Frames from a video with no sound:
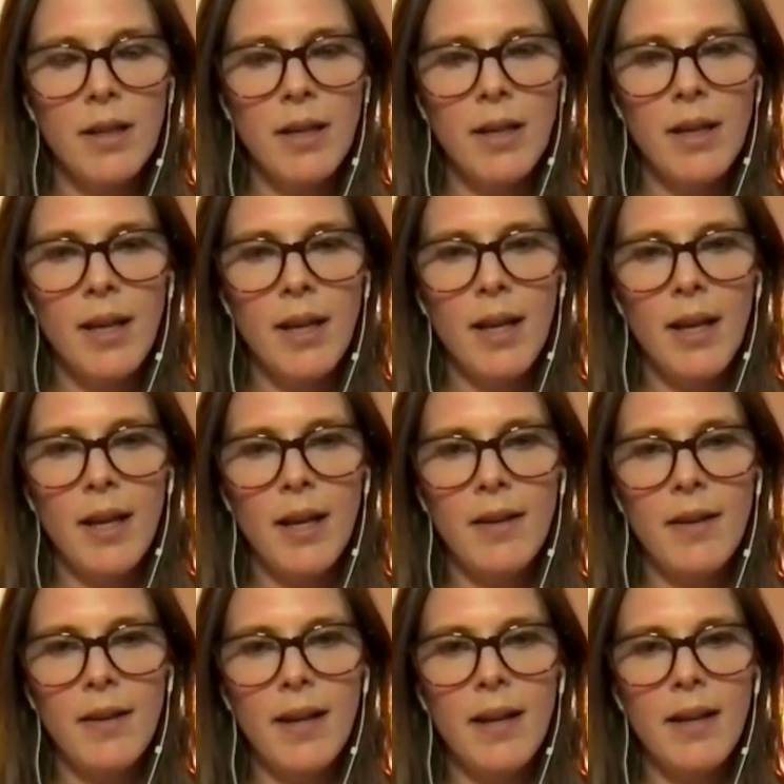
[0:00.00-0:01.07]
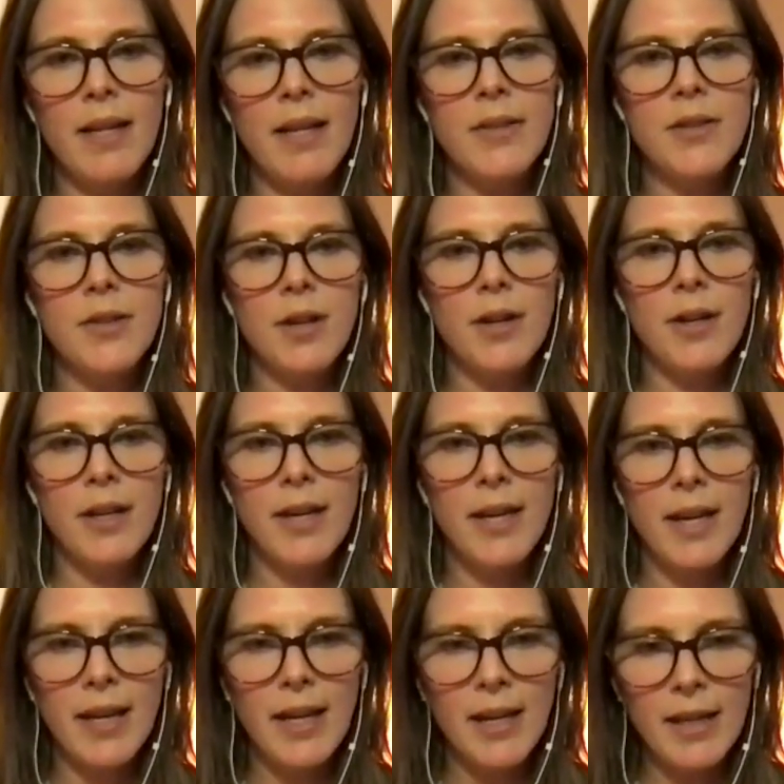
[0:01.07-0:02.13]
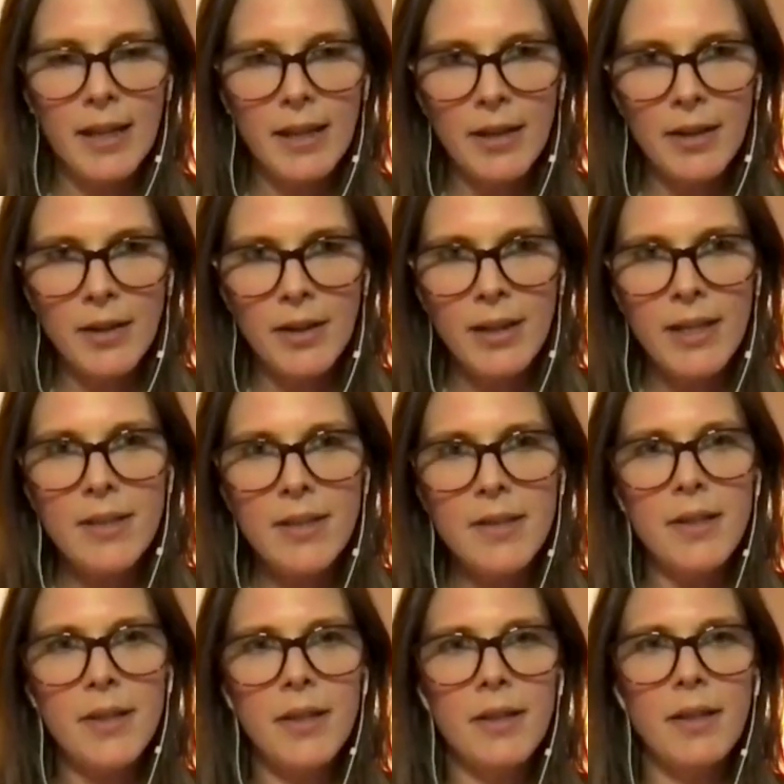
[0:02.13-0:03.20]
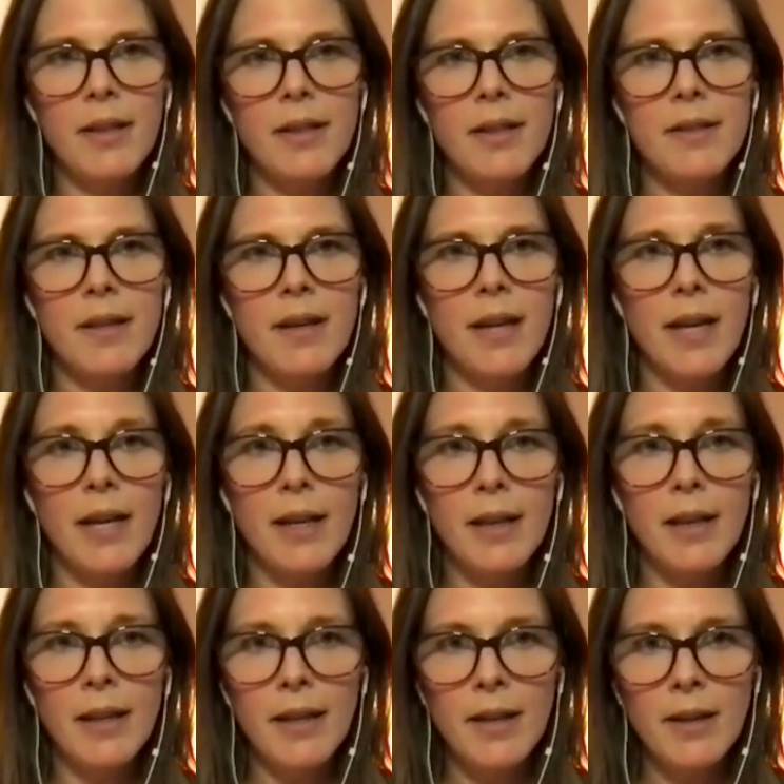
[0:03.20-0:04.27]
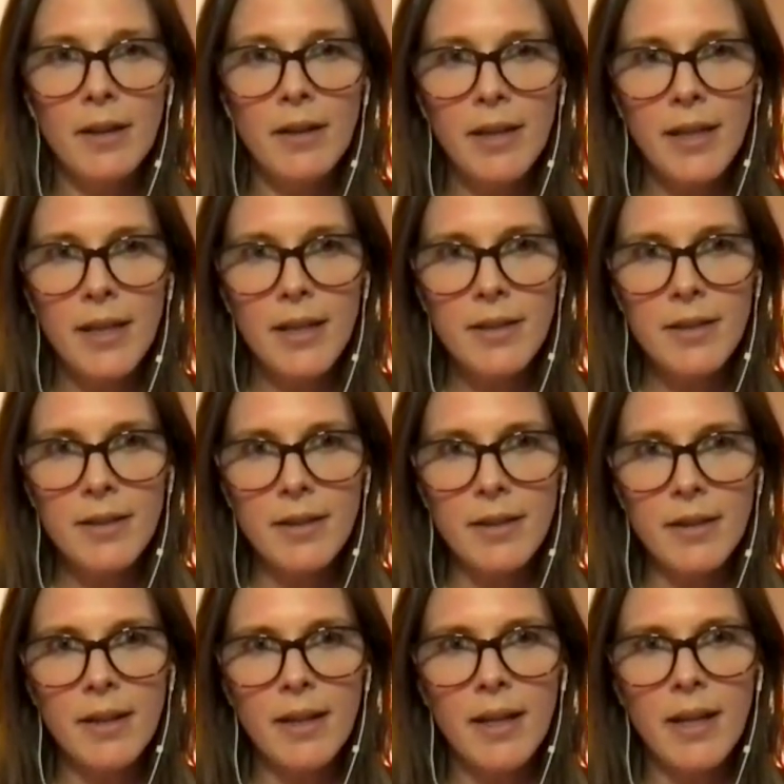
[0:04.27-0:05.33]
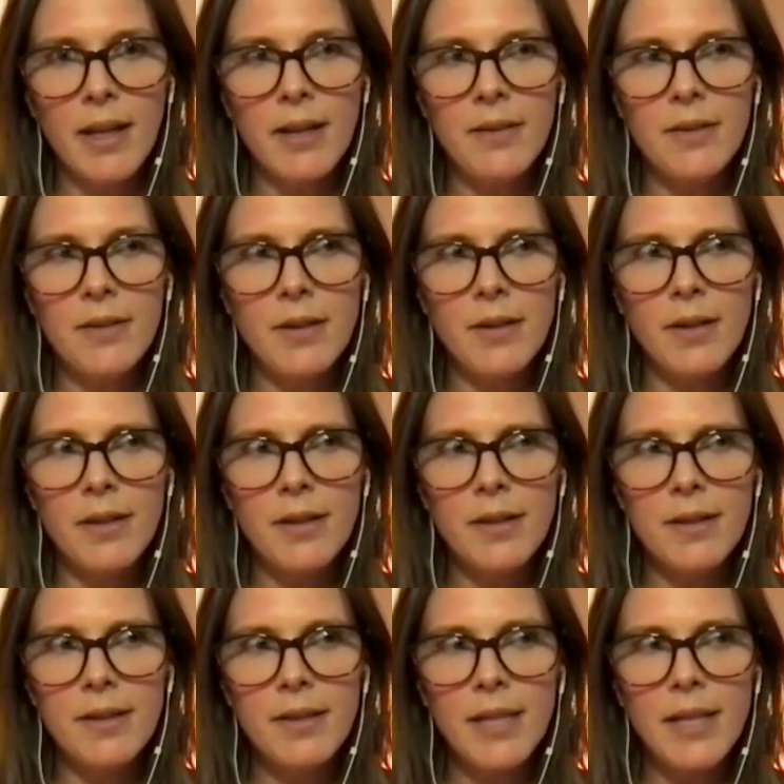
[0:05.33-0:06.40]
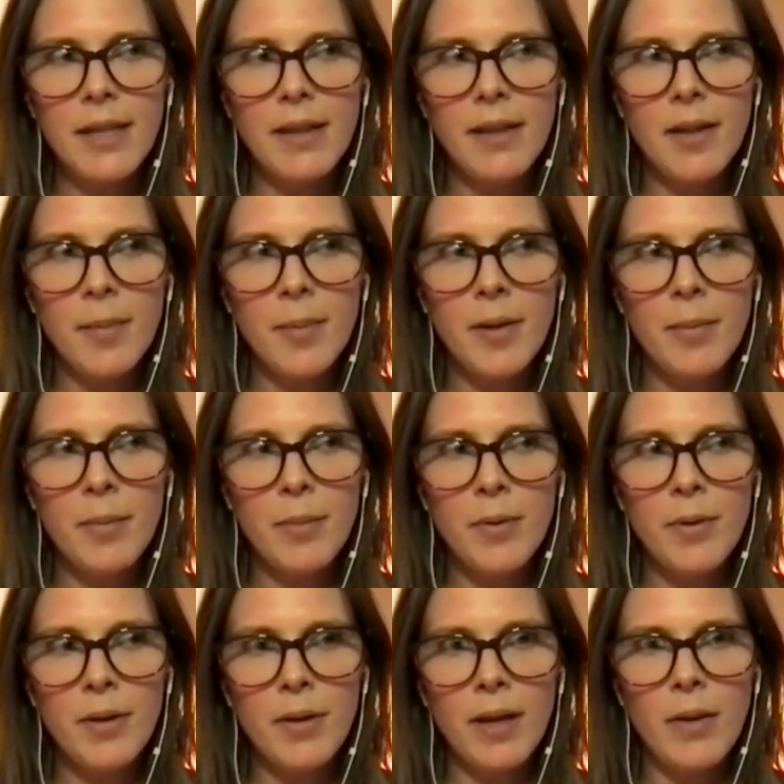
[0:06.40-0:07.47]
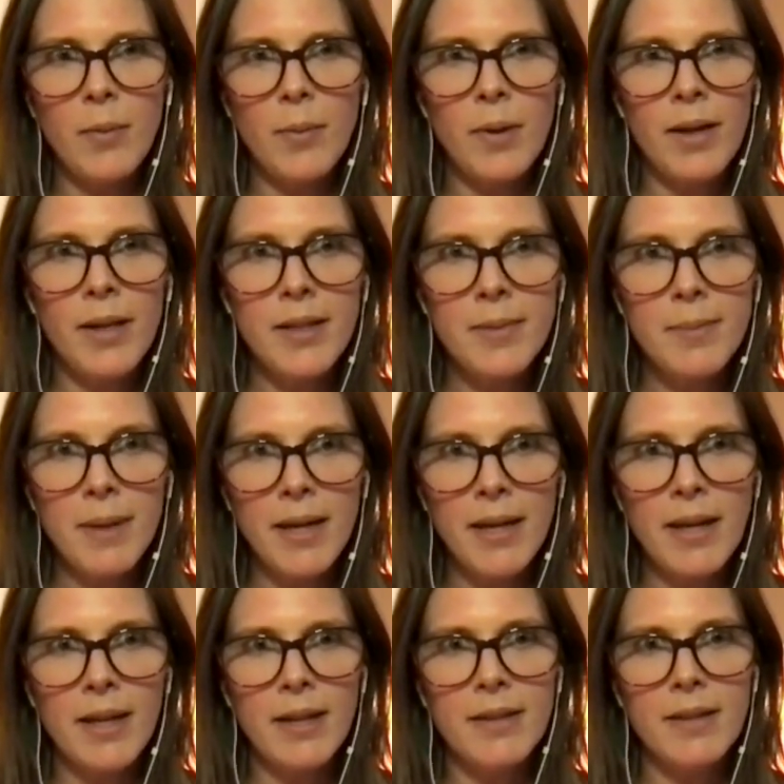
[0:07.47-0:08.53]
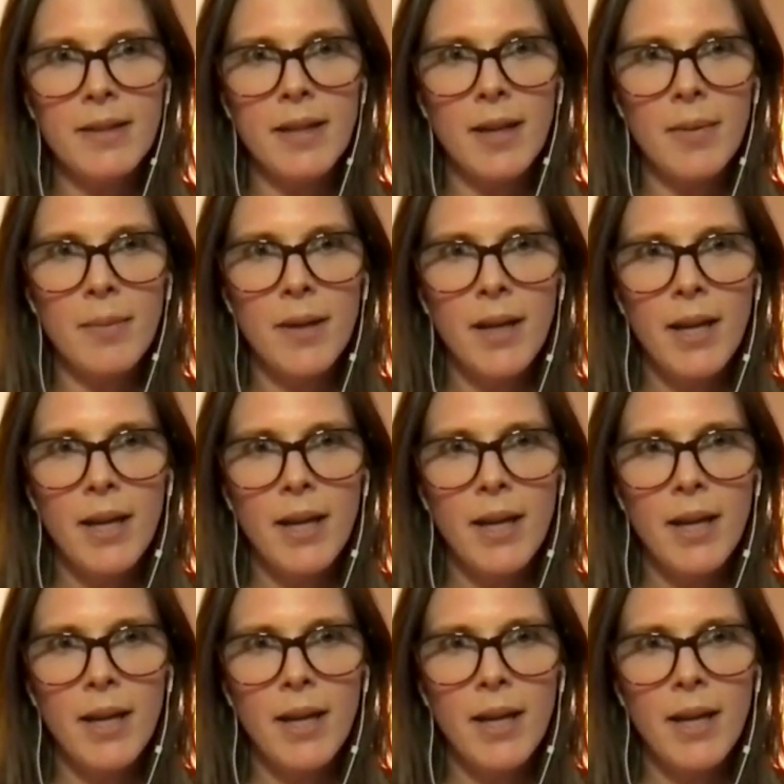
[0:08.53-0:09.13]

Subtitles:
And then it started getting a little easier, listening a little easier. And I started to see a little bit more like, what is my next step?